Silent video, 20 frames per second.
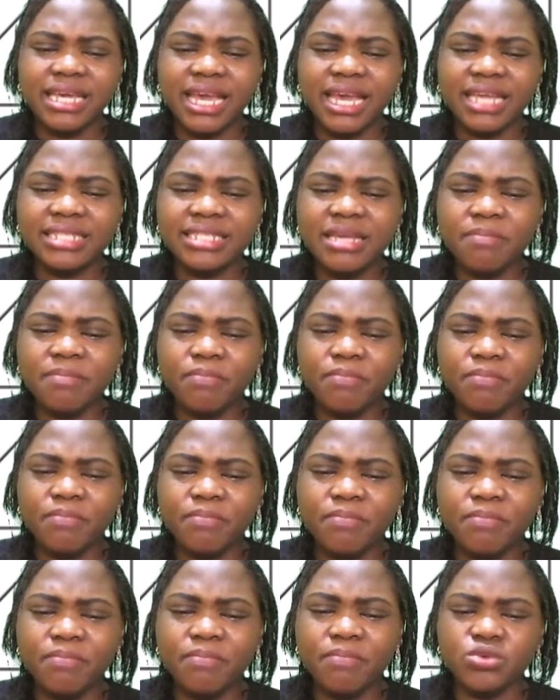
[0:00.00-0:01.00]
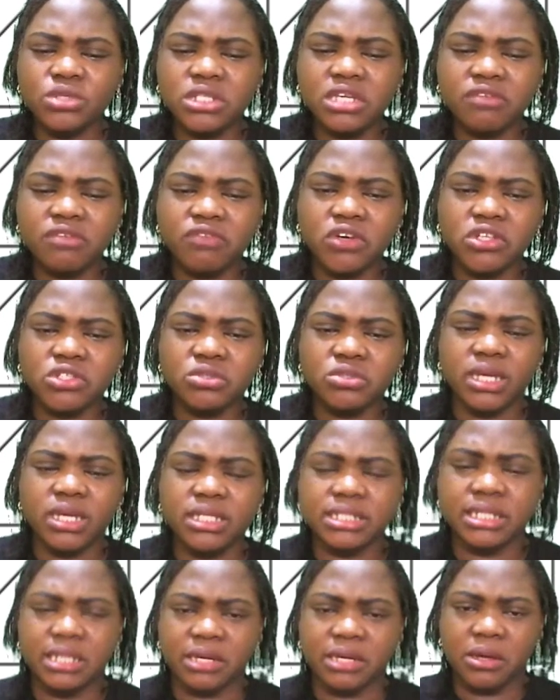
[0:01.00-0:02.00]
18 plus 2 will give us
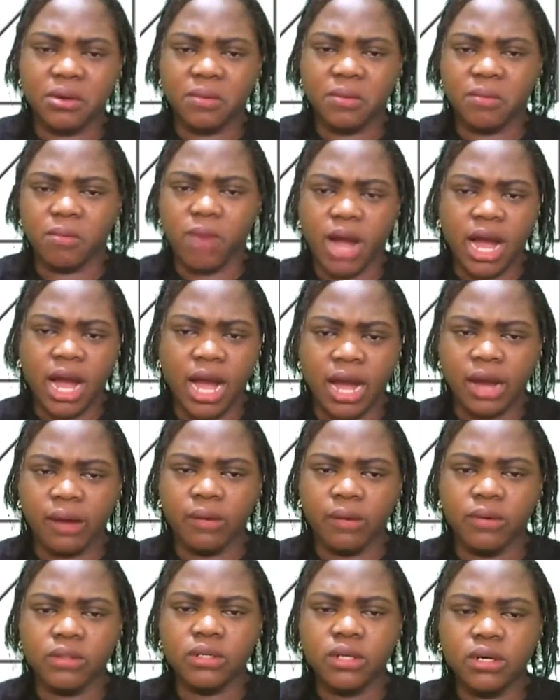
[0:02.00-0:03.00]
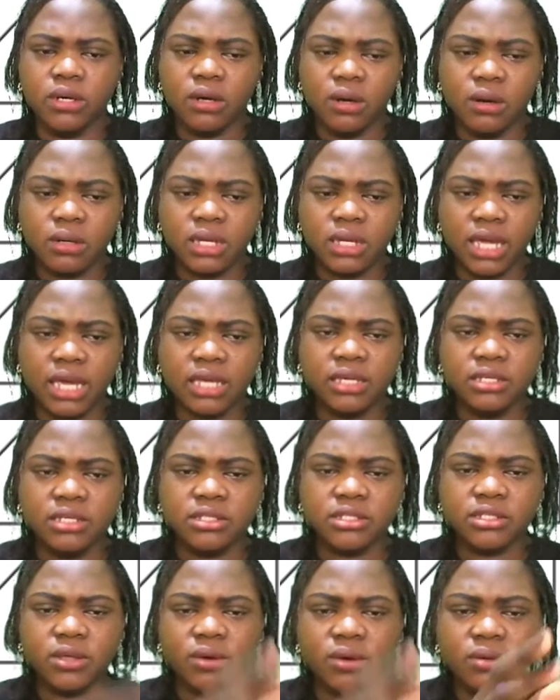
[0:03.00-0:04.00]
20. Wow. Okay,
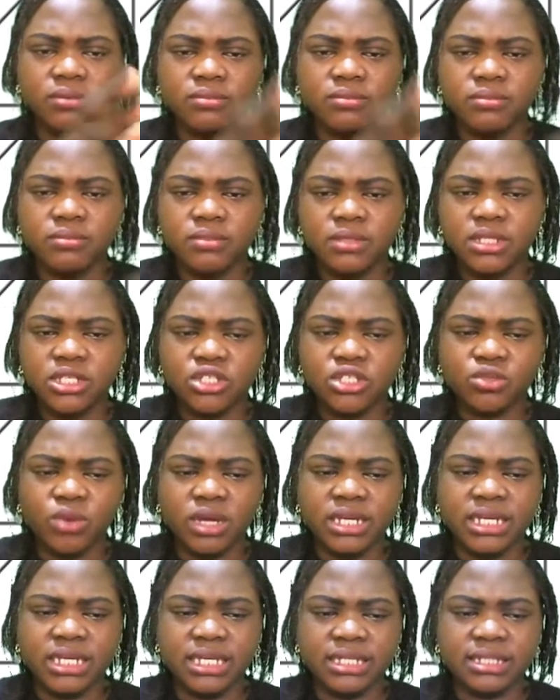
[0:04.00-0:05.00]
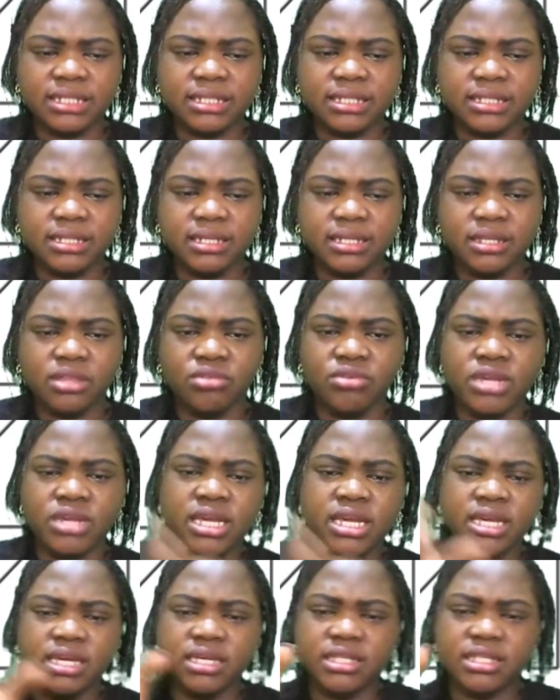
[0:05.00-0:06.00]
so this one is
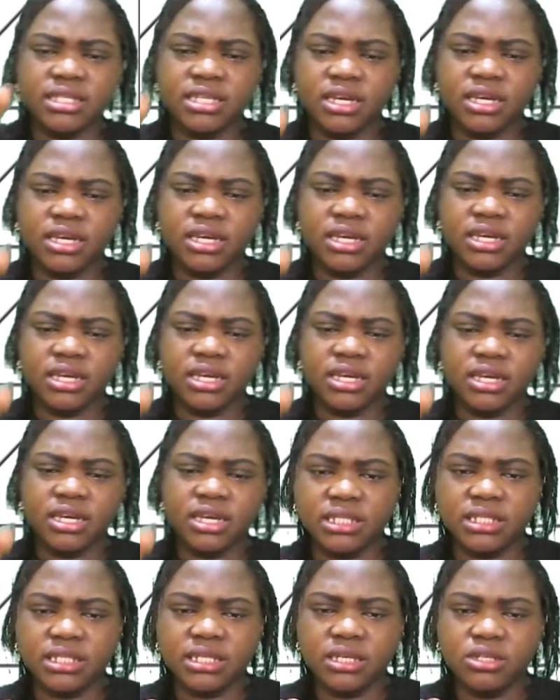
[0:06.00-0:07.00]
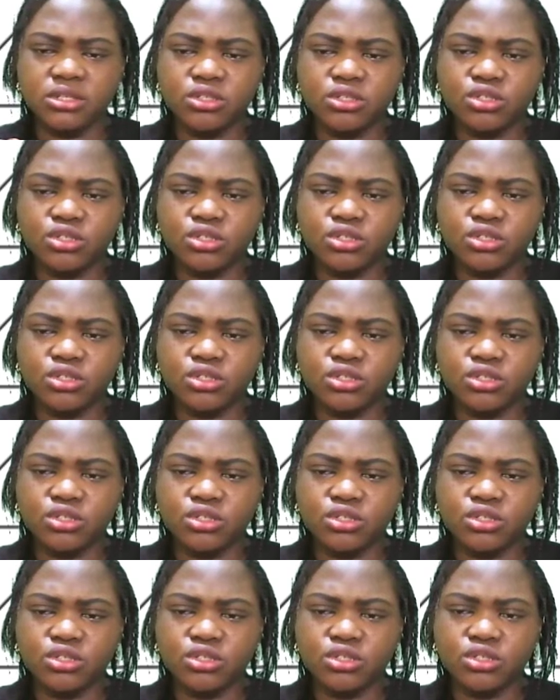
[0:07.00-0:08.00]
3. The other one is 2.
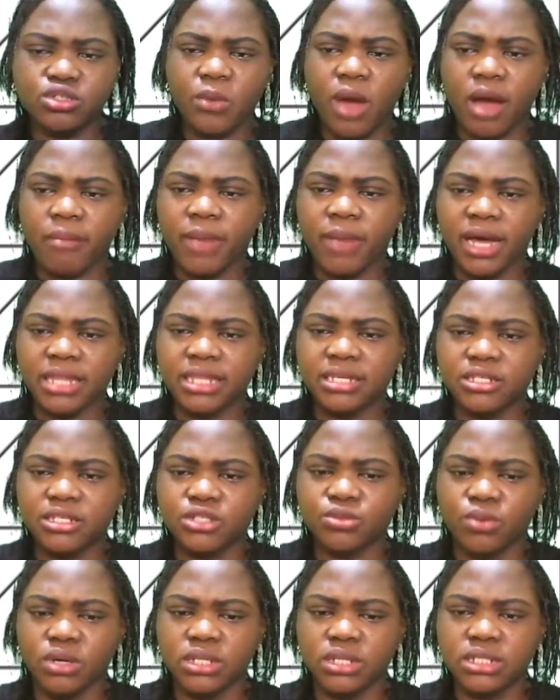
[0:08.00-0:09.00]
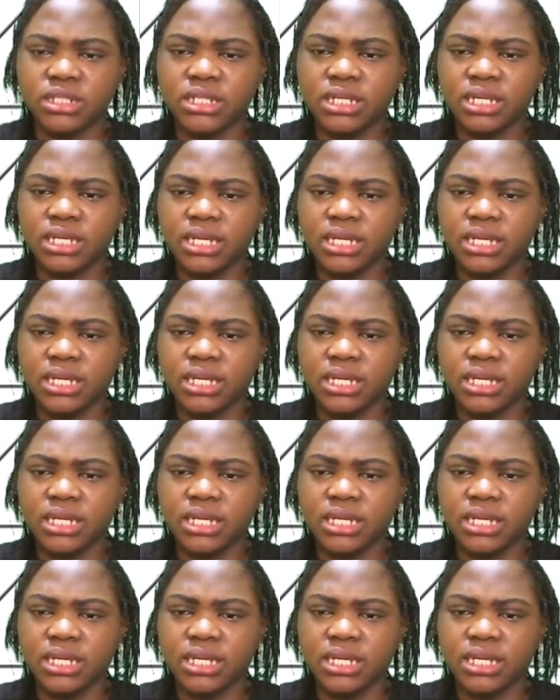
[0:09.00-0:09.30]
Then what about this one?